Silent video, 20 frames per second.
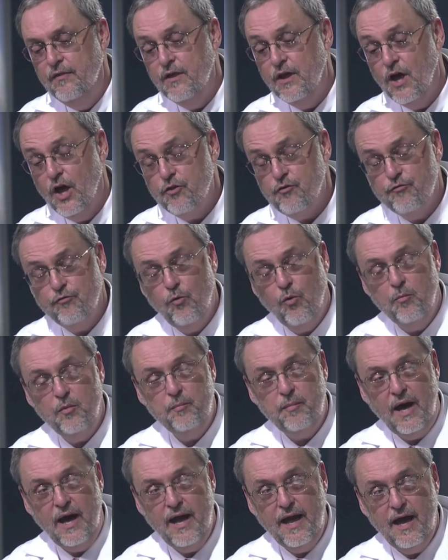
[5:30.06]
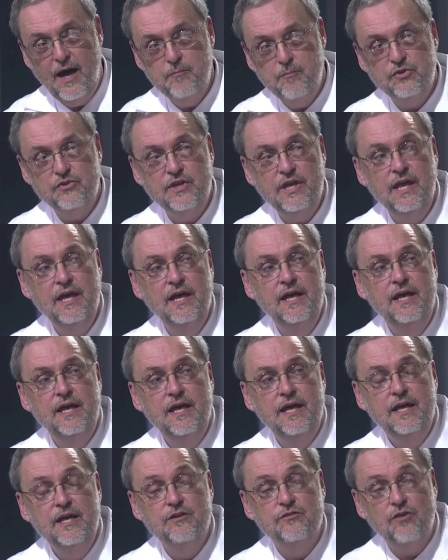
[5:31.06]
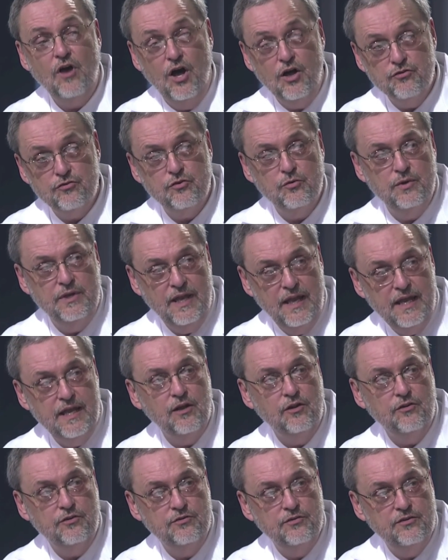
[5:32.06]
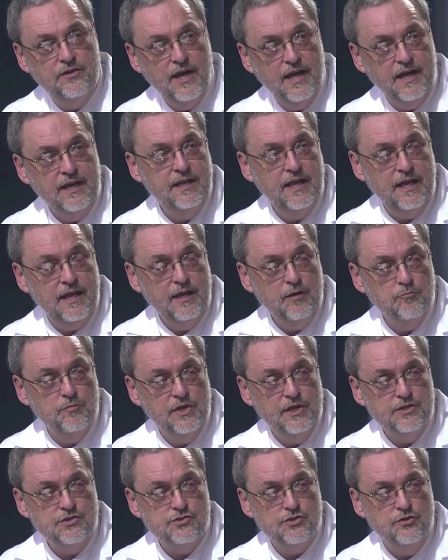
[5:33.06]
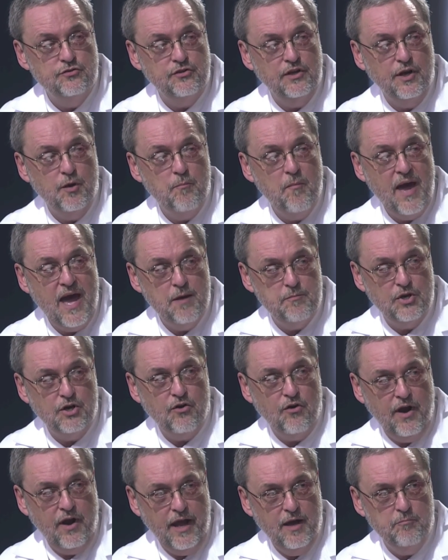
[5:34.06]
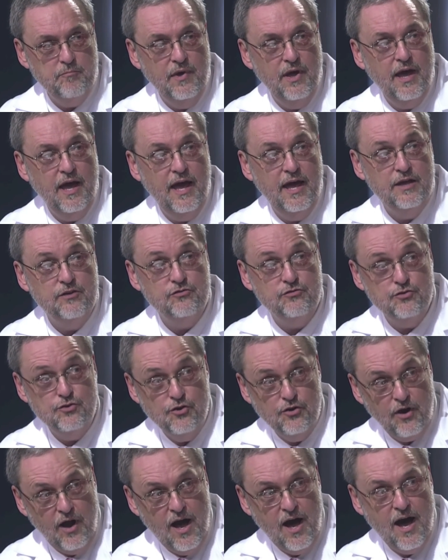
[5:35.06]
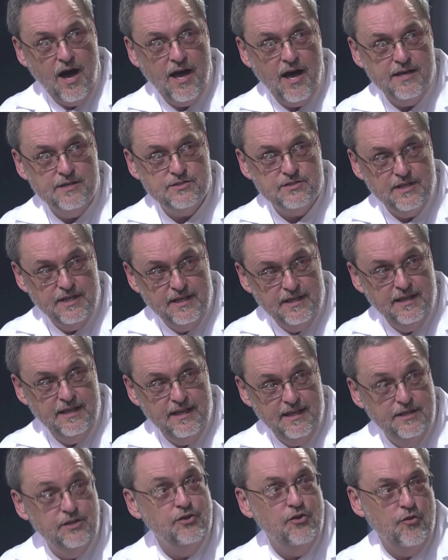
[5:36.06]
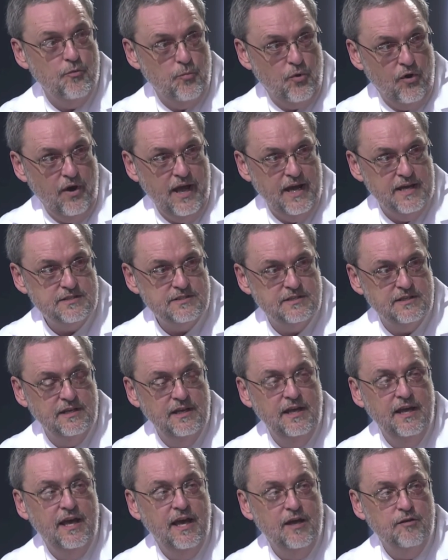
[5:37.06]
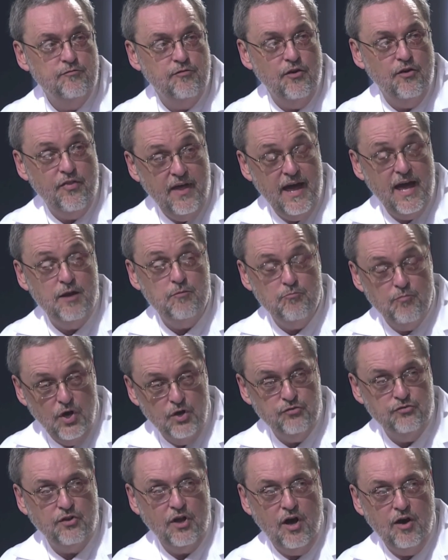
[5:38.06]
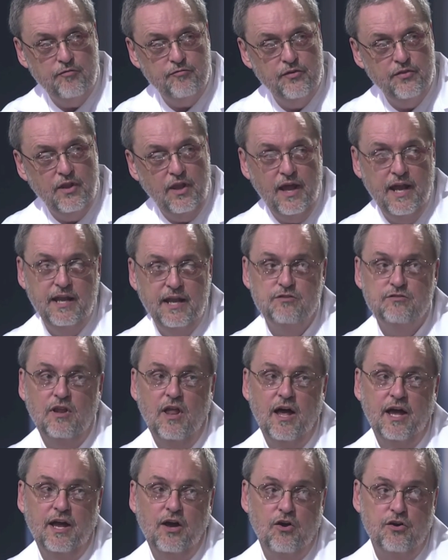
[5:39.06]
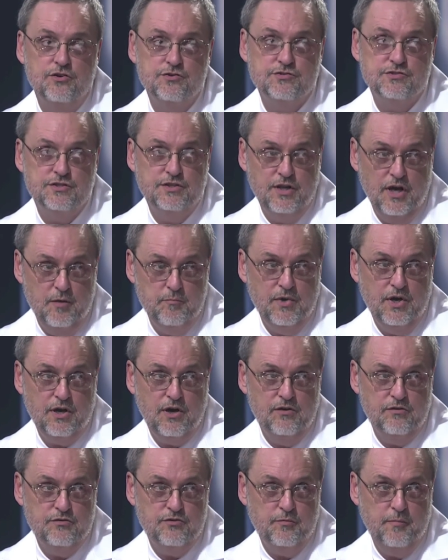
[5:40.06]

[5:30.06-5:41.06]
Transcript: The other form of biopsy is also a needle technique, but it's using a mammogram as your eyes into the breast. And for that, most often the lady is lying on her stomach on a